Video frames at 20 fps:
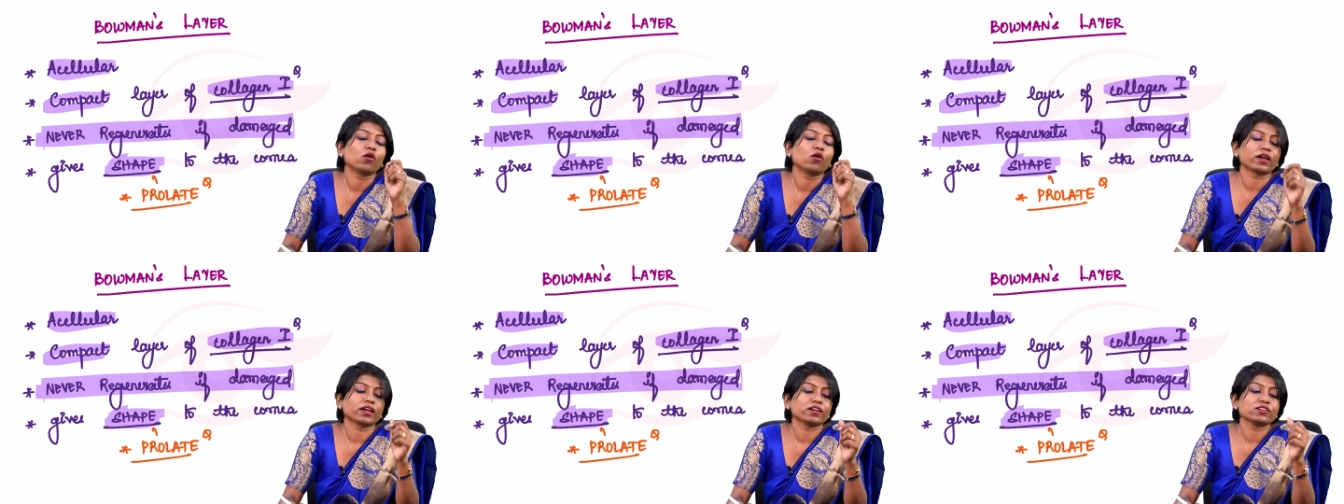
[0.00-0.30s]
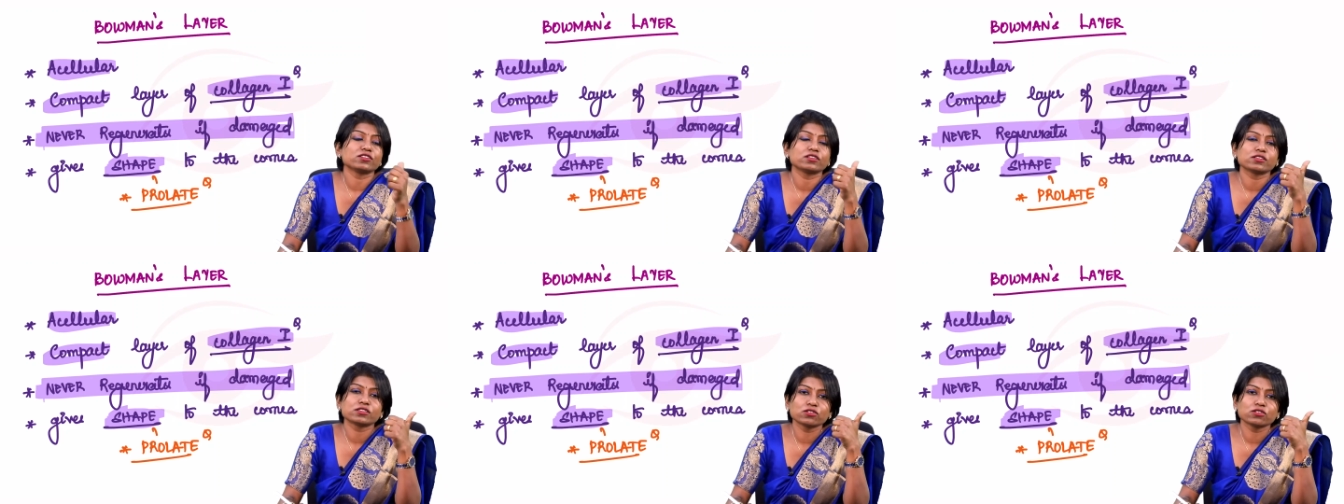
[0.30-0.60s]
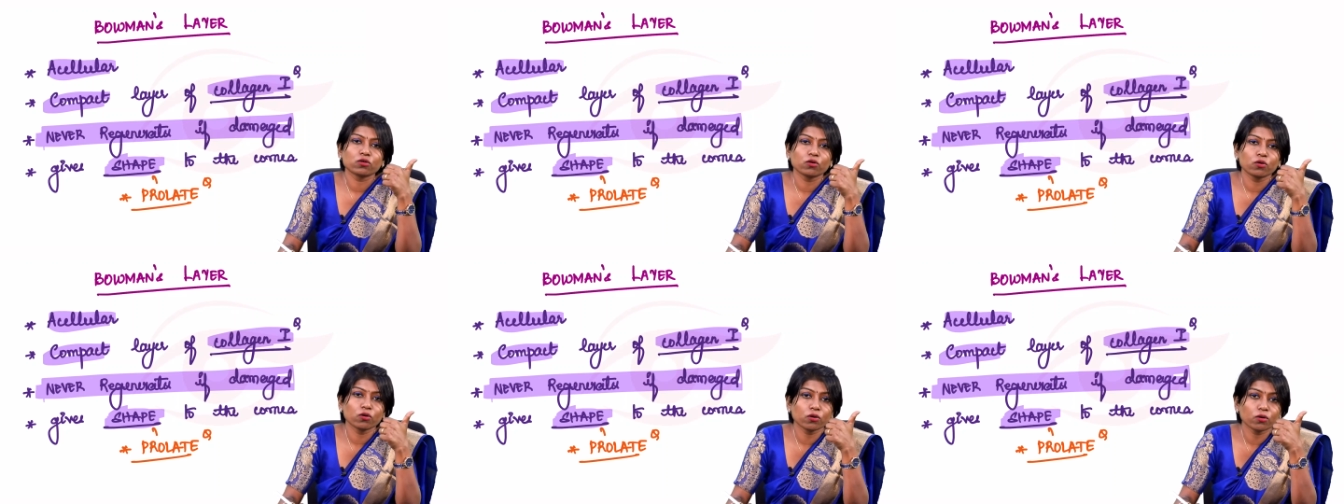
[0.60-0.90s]
Okay.
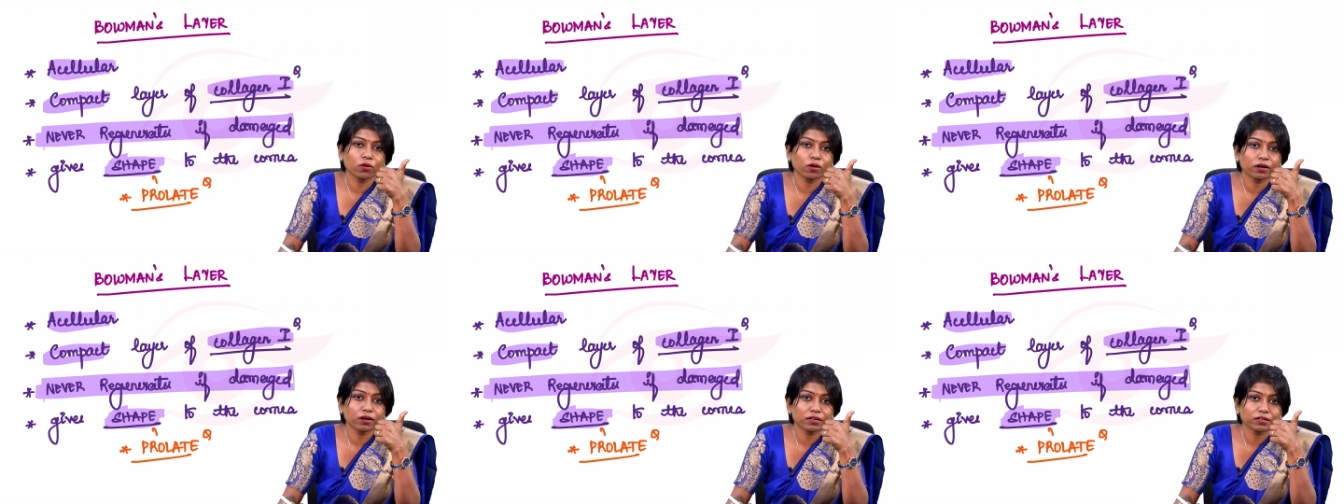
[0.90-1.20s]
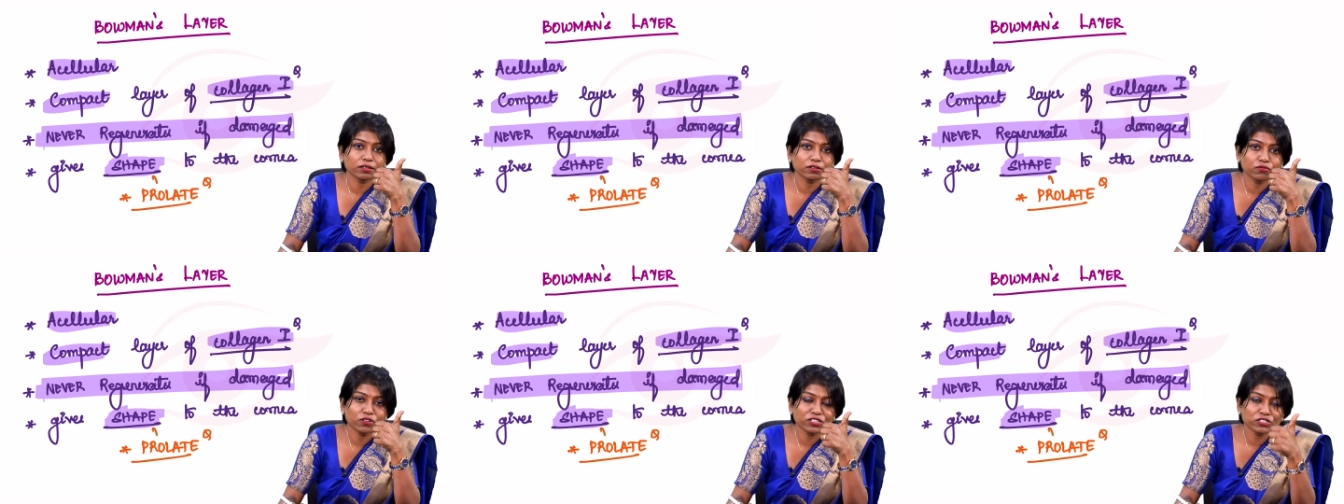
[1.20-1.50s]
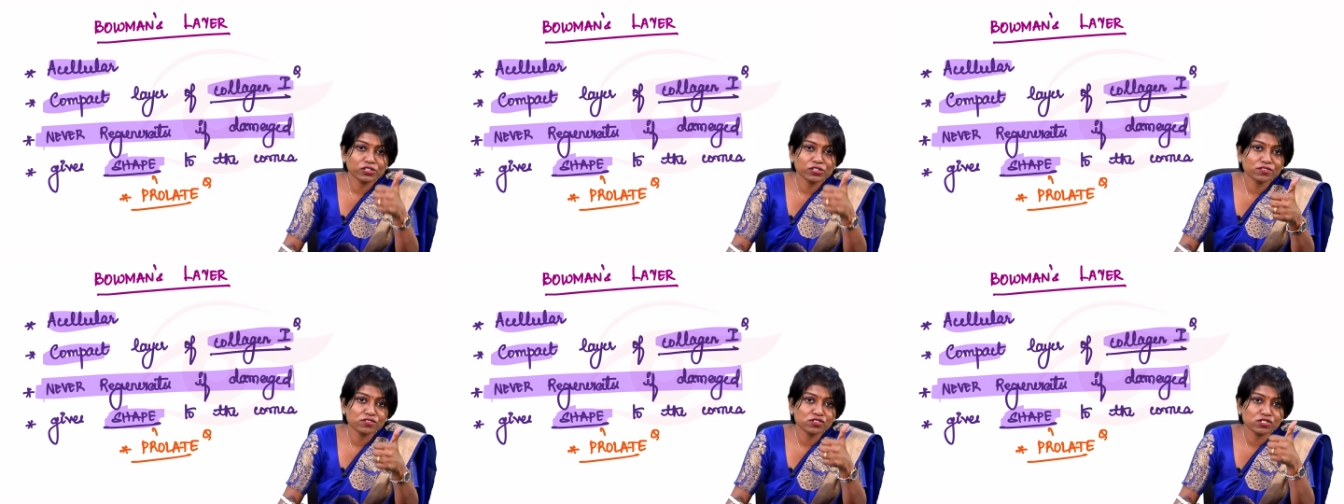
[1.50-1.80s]
So,
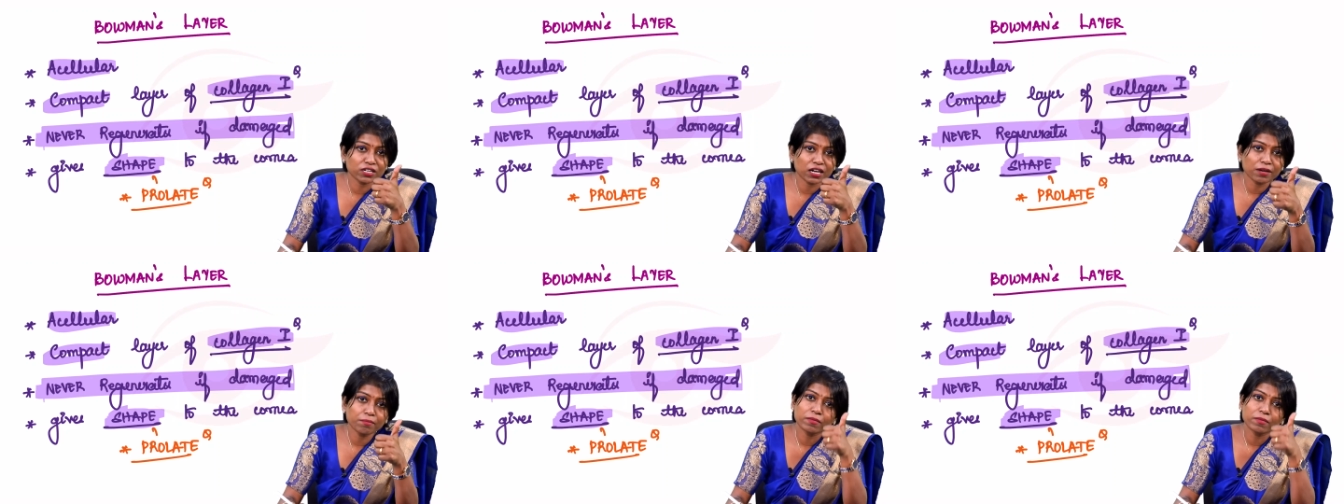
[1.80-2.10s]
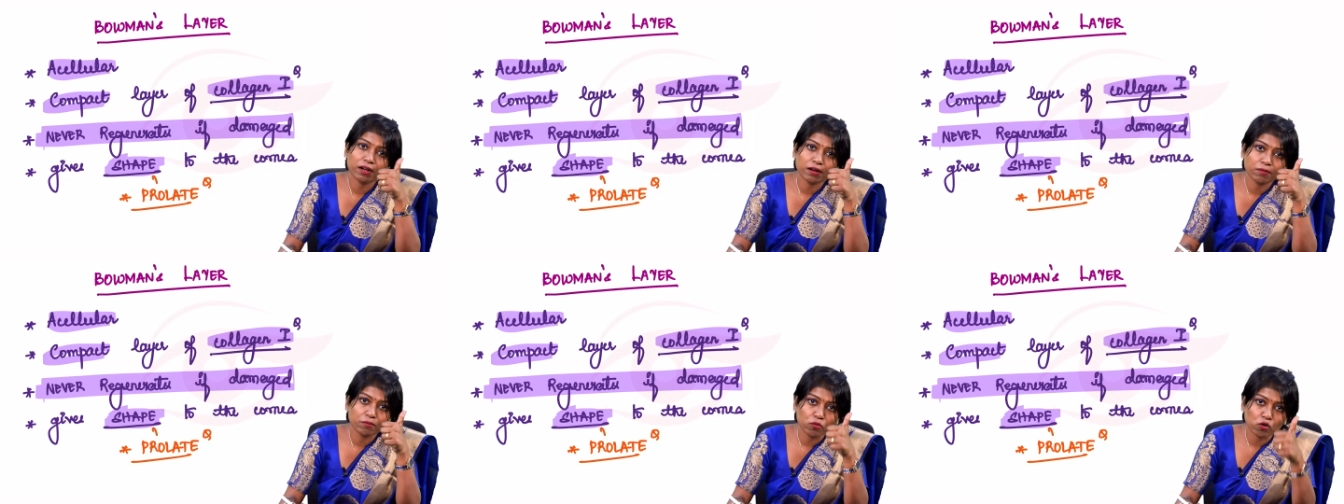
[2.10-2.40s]
which gives shape?